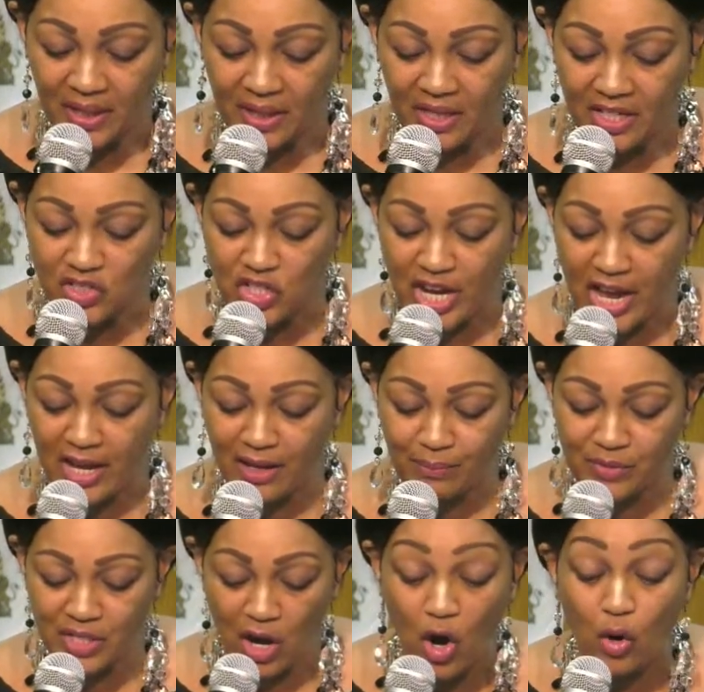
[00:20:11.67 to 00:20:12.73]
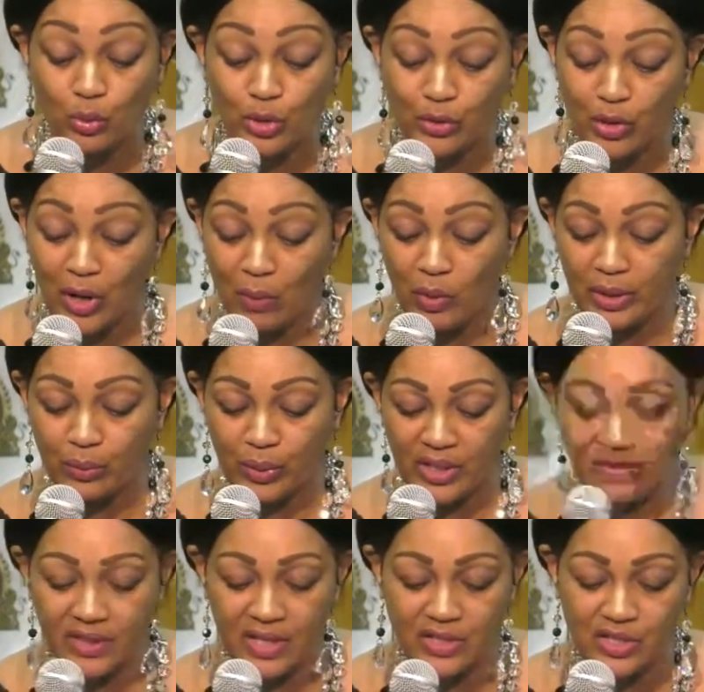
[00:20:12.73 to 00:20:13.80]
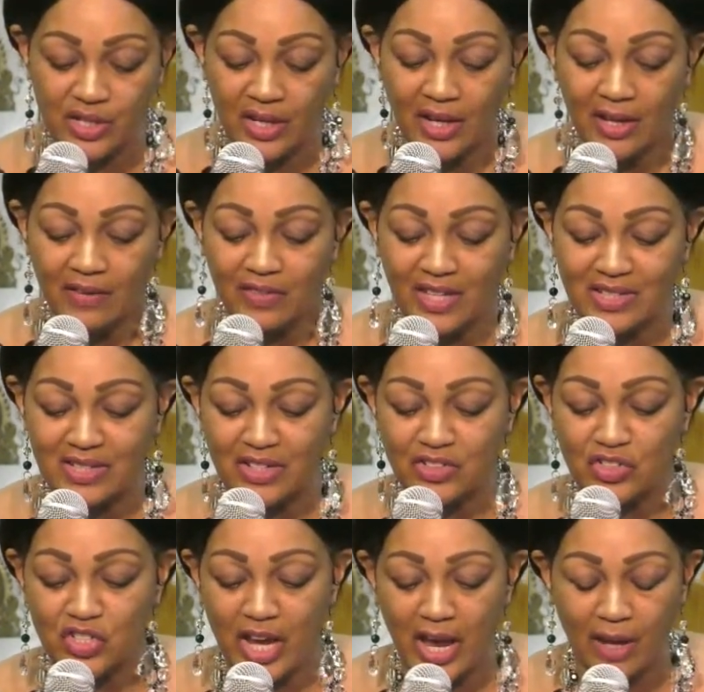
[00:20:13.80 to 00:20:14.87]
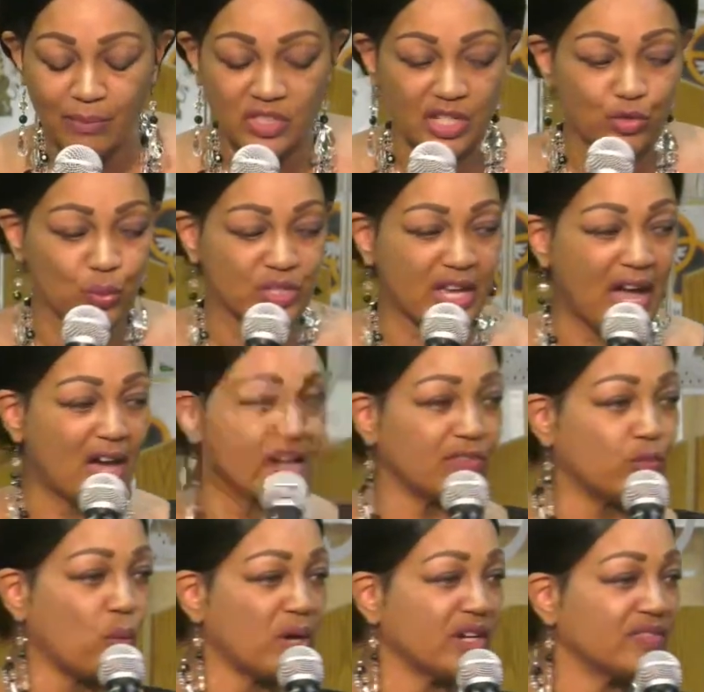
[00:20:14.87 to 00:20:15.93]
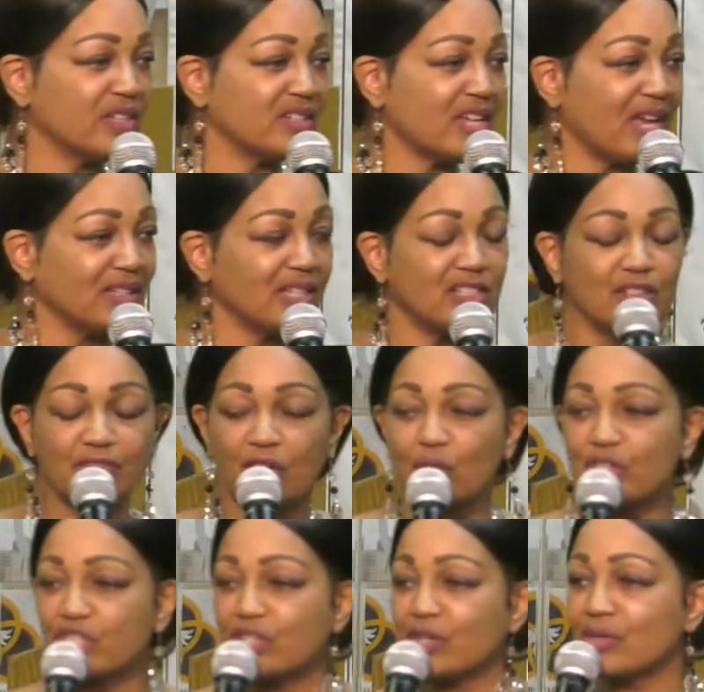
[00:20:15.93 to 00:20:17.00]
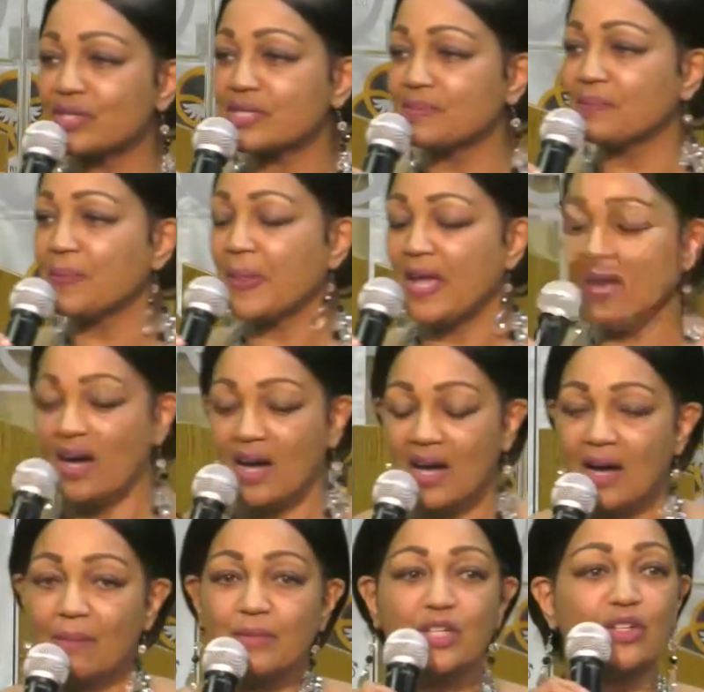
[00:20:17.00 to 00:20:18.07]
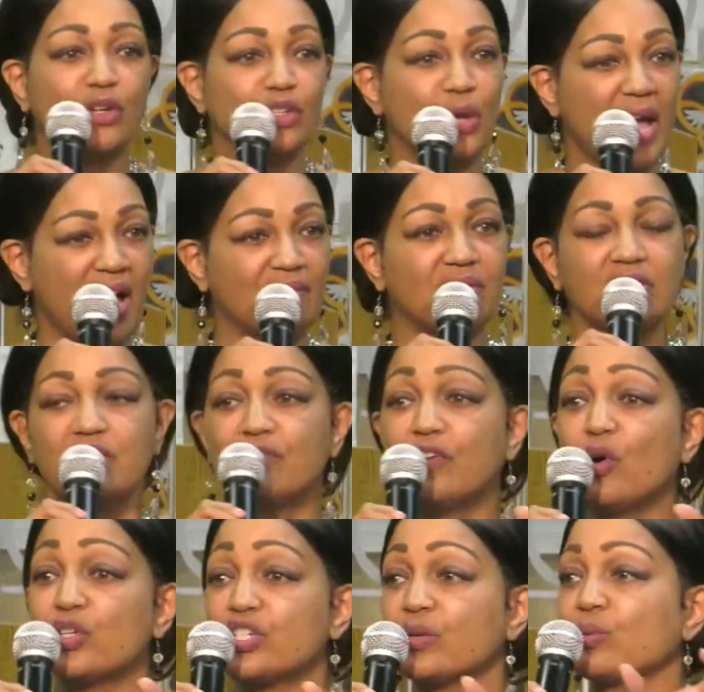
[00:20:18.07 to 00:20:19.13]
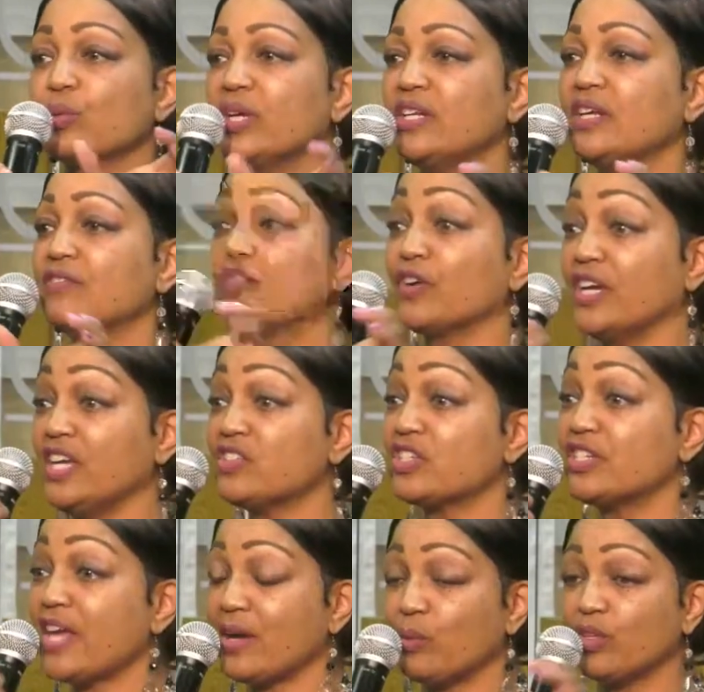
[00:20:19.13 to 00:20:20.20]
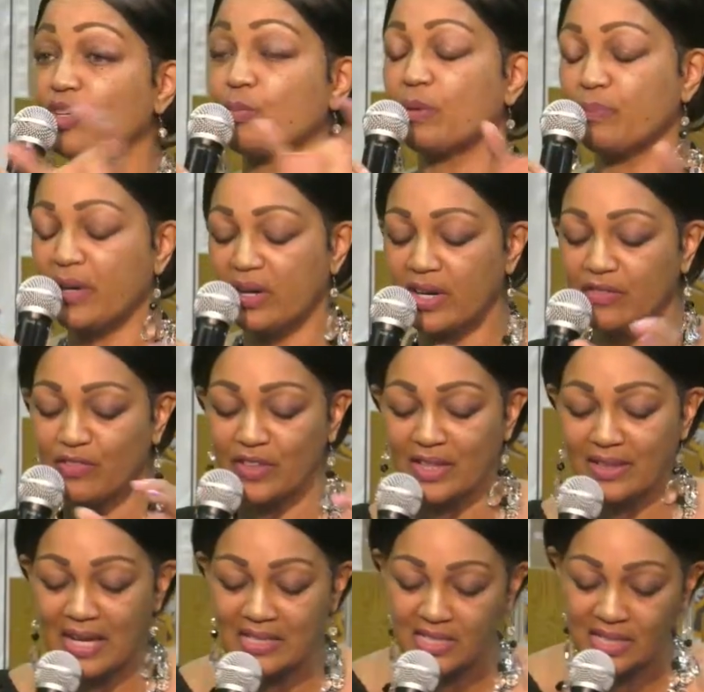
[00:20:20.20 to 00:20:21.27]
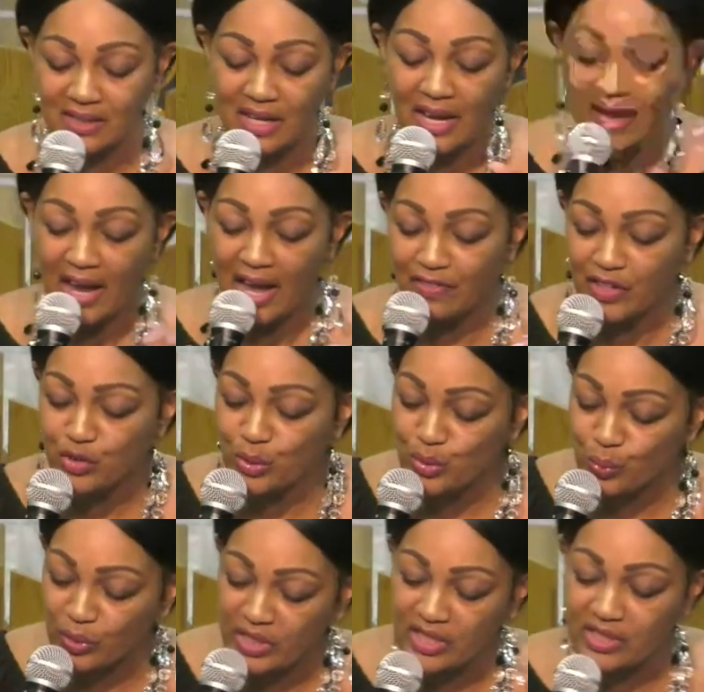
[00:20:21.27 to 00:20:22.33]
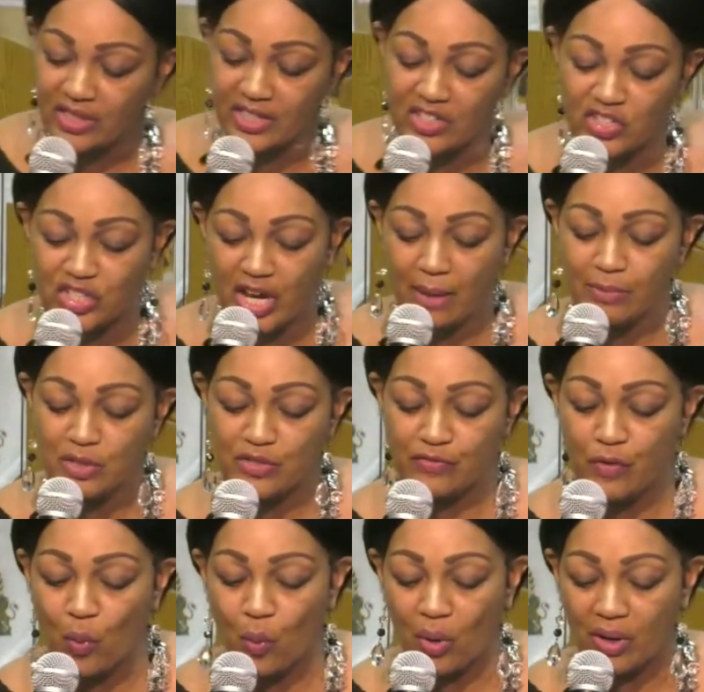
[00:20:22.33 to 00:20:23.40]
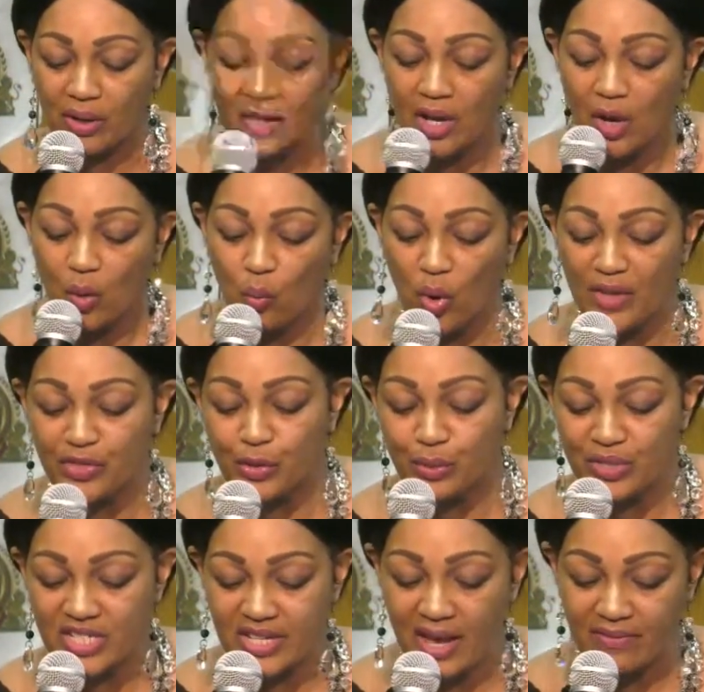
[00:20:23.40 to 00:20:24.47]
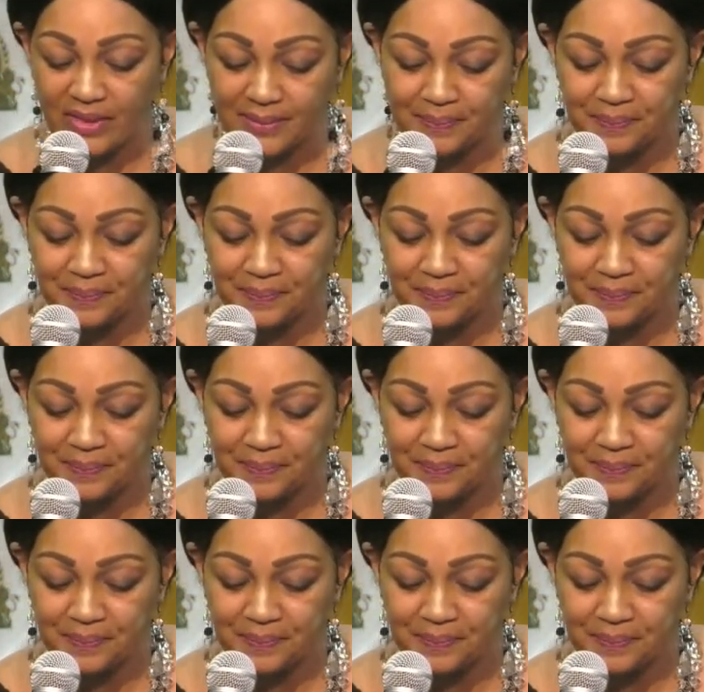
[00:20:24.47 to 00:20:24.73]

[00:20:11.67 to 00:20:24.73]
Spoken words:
James, I want to read this. This is James. This was out of one of the daily devotionals. You know, you have a devotion reading for each day when you're preparing for the lesson. And this was really good. It's James 4, 1 through 7.